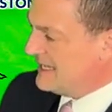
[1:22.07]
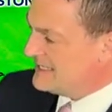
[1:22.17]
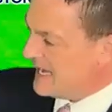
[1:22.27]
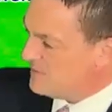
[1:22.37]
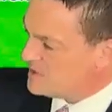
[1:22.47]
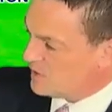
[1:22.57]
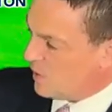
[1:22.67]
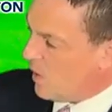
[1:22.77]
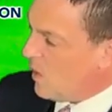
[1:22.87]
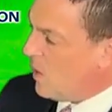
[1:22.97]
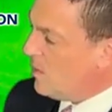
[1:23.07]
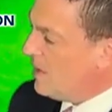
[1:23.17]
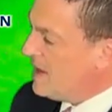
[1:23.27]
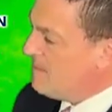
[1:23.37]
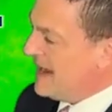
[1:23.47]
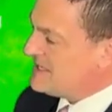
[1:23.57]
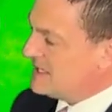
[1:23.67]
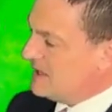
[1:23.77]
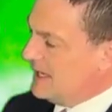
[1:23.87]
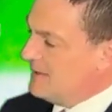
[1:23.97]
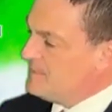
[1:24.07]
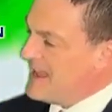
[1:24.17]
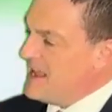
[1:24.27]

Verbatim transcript: and temps are all basically